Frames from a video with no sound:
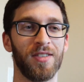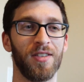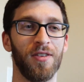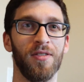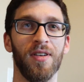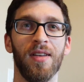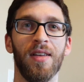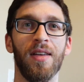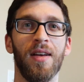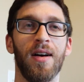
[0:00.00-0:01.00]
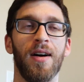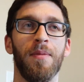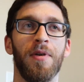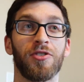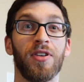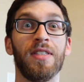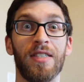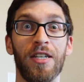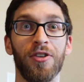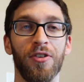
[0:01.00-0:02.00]
So I'll try and
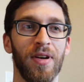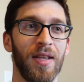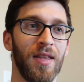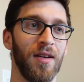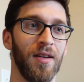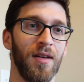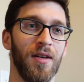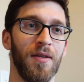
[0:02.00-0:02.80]
steer you right there.